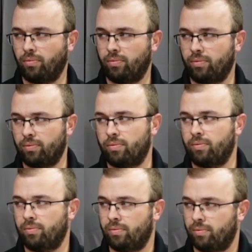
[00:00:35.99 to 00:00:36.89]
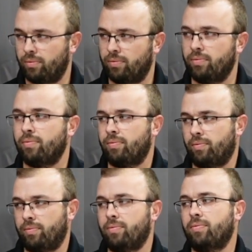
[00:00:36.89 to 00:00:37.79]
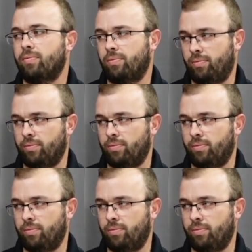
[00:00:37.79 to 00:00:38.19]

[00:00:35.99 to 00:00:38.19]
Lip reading: [no speech]